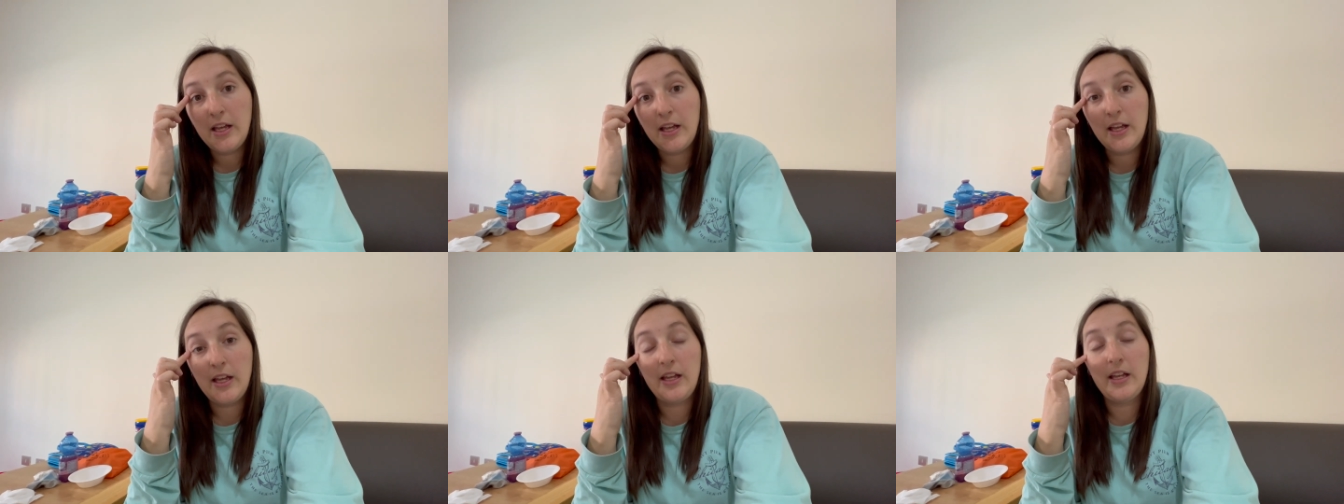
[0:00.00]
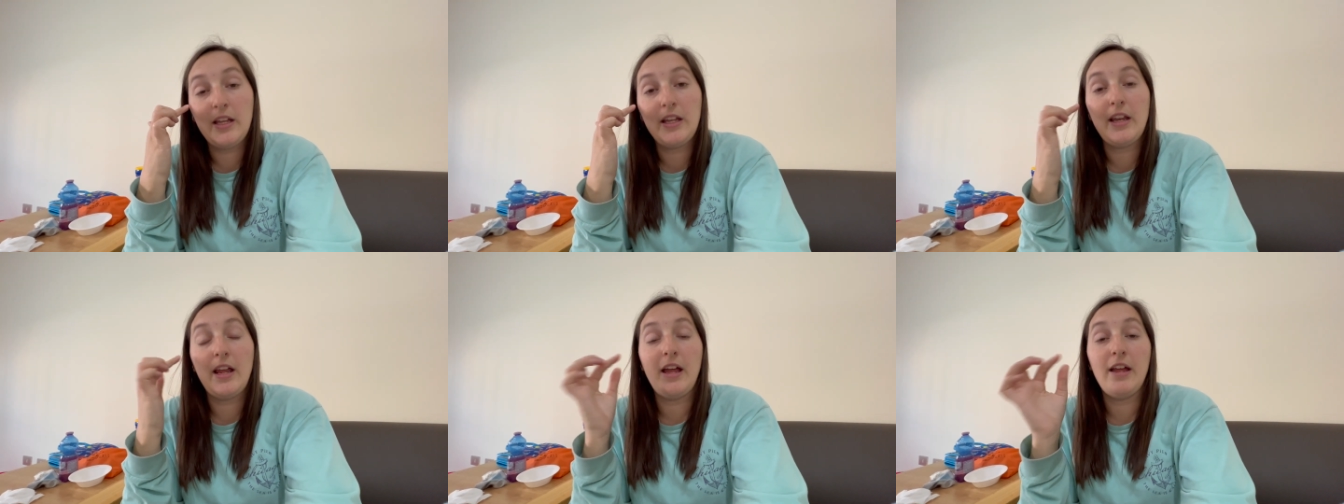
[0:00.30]

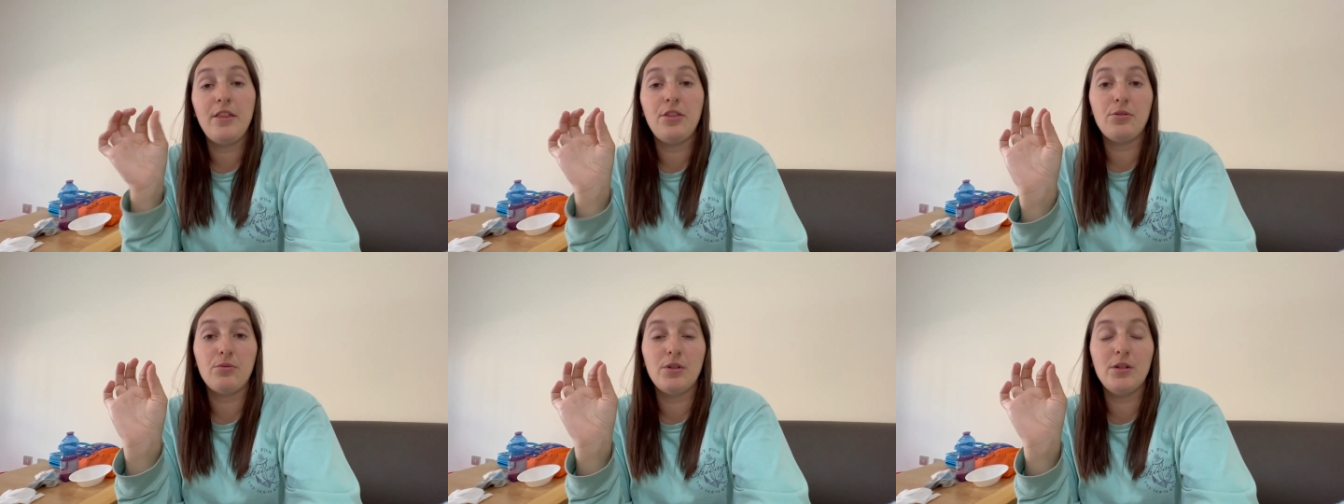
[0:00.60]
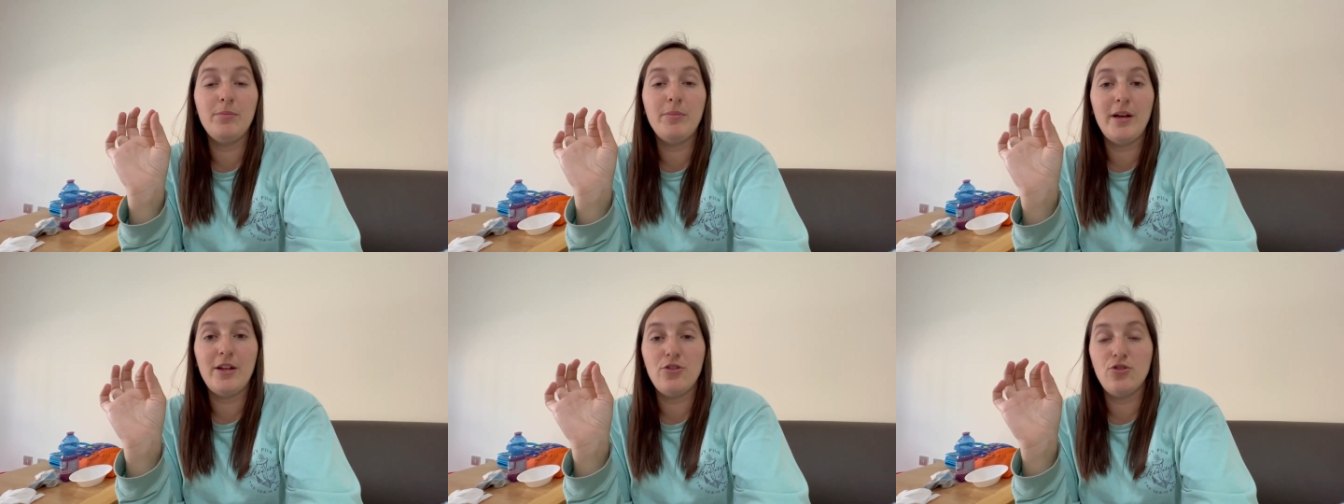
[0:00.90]
in a three
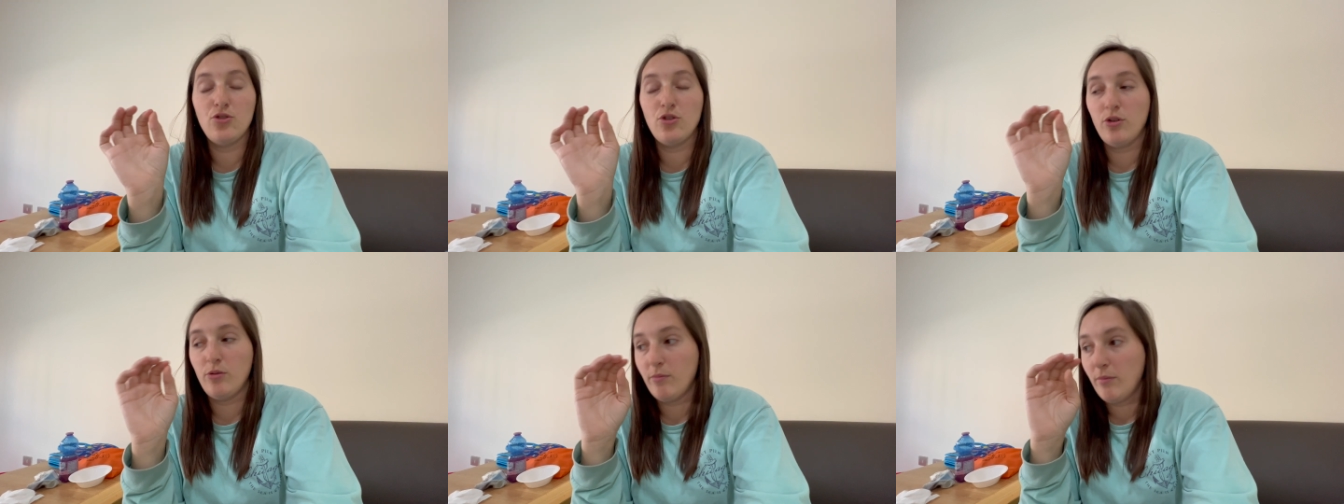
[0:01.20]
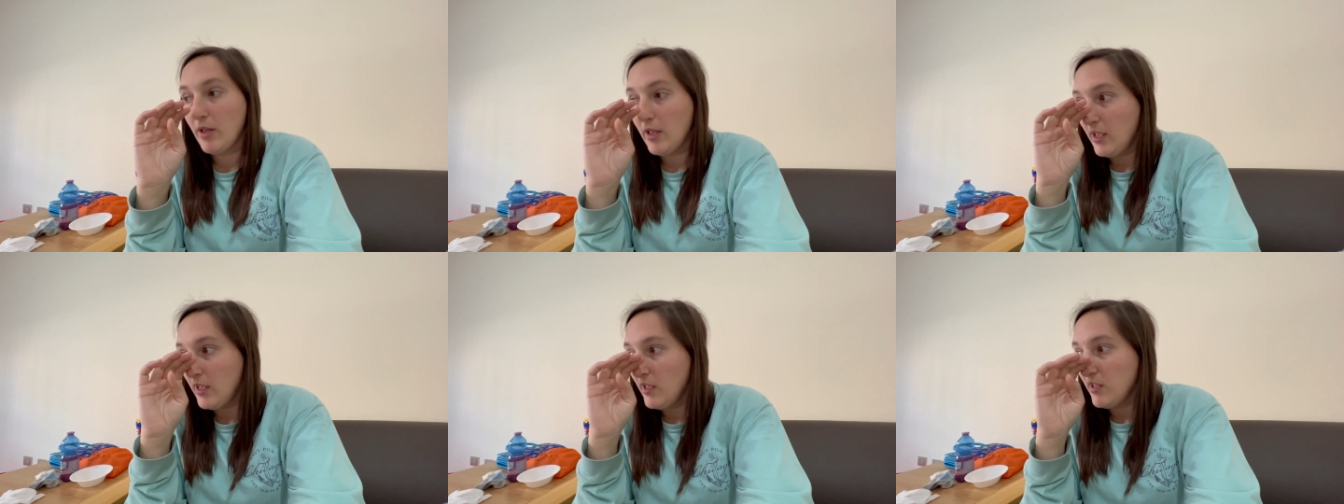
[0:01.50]
bedroom.
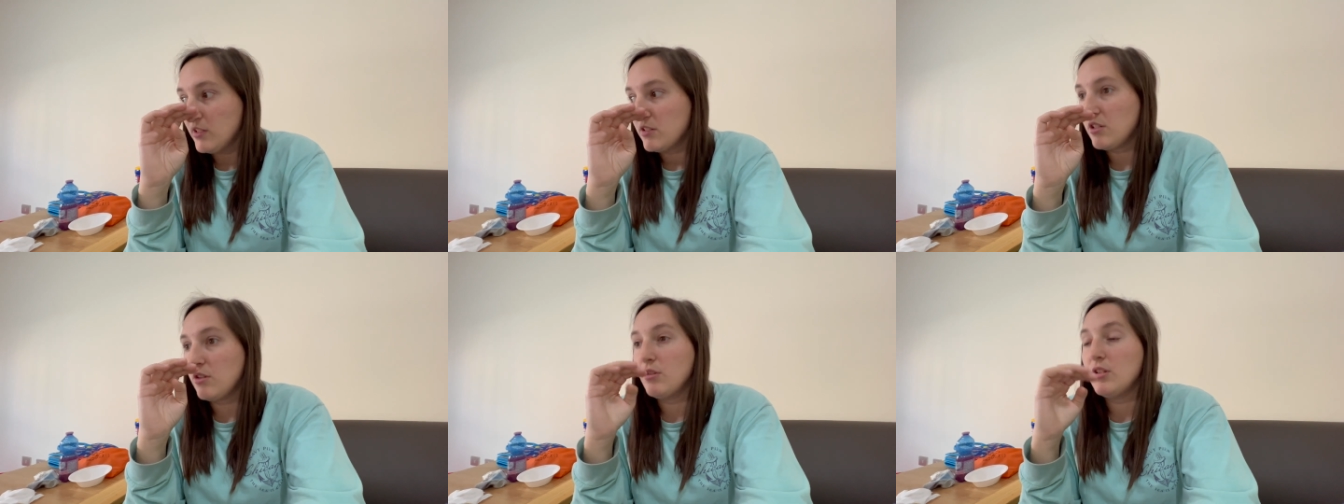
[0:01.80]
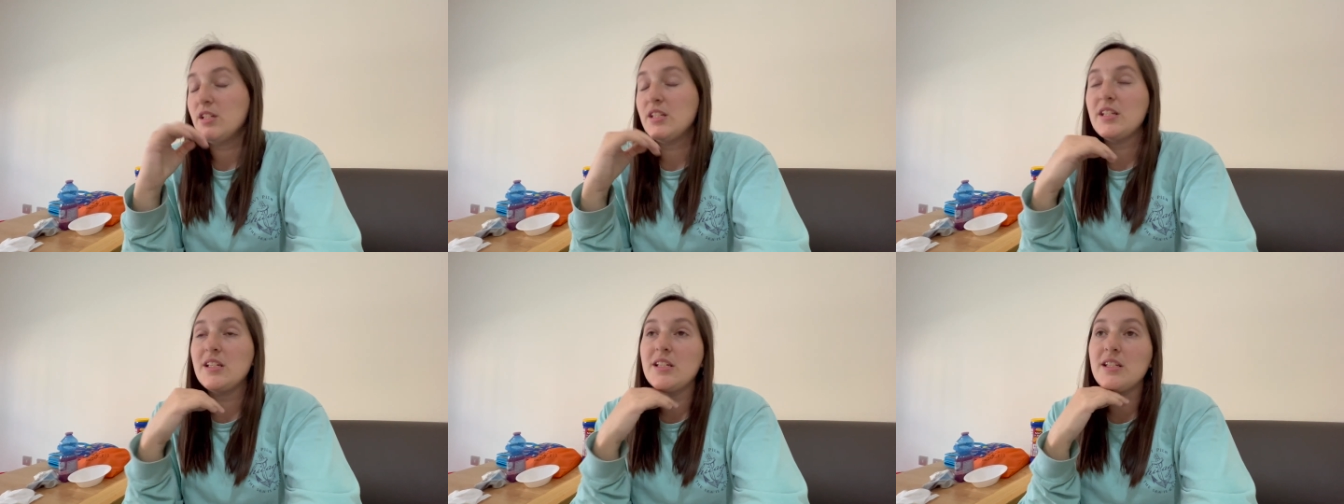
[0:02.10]
So
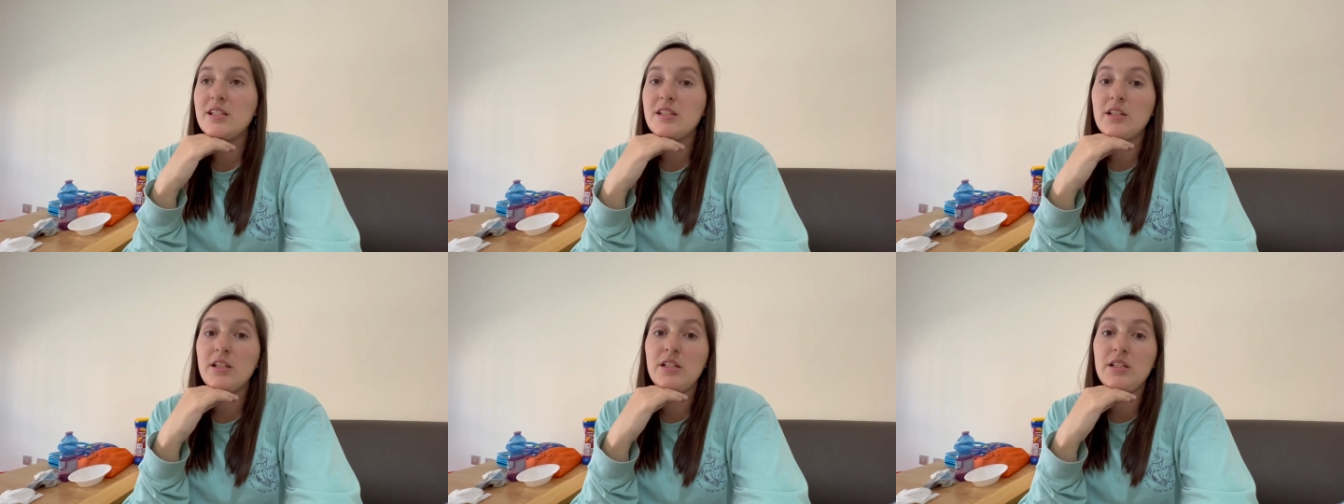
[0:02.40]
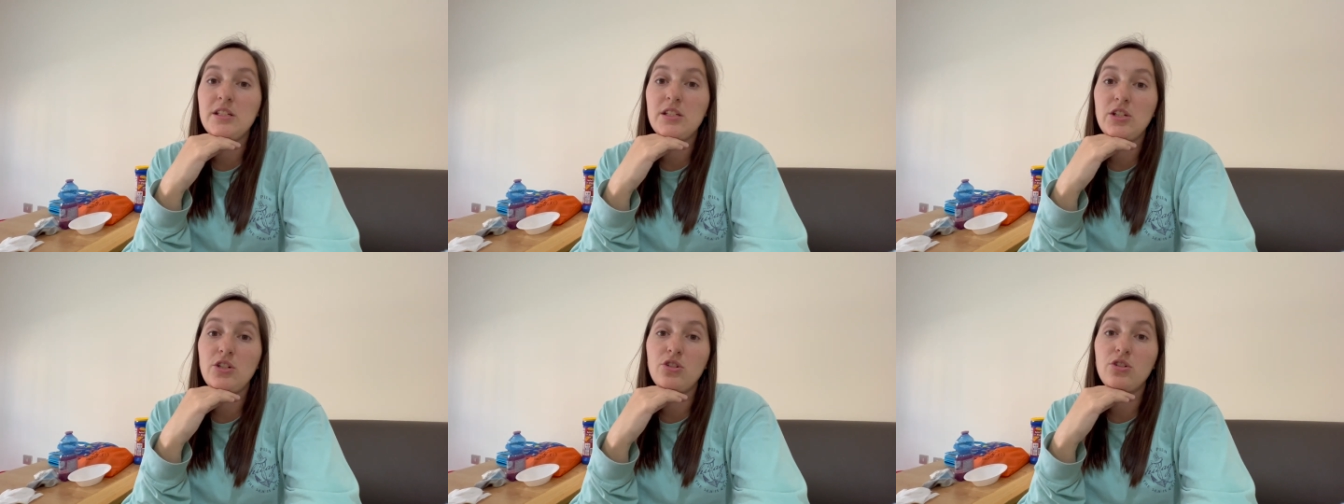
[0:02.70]
this is
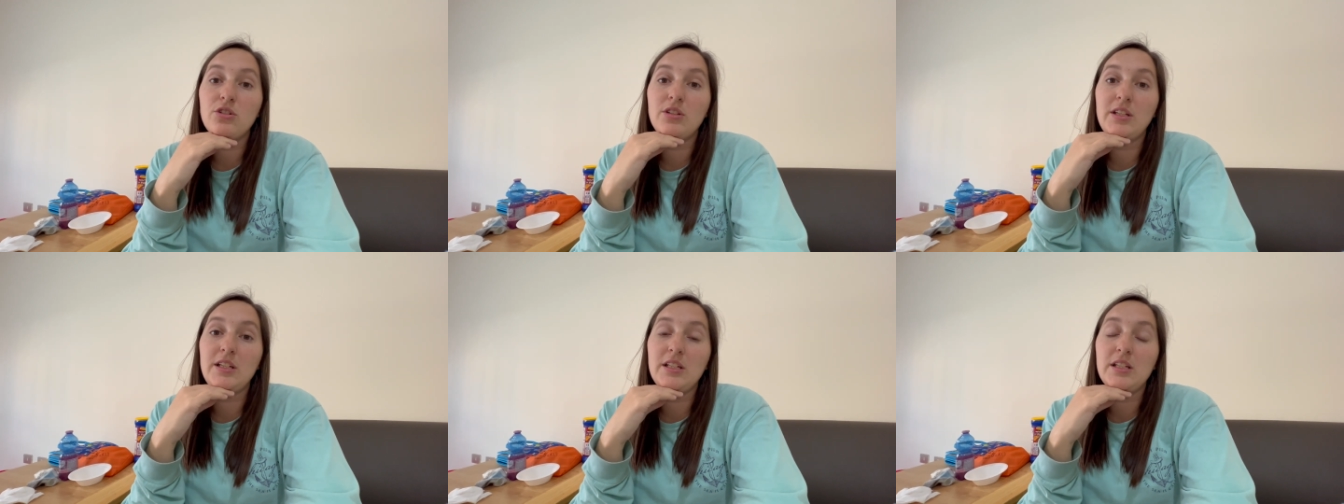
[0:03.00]
considered the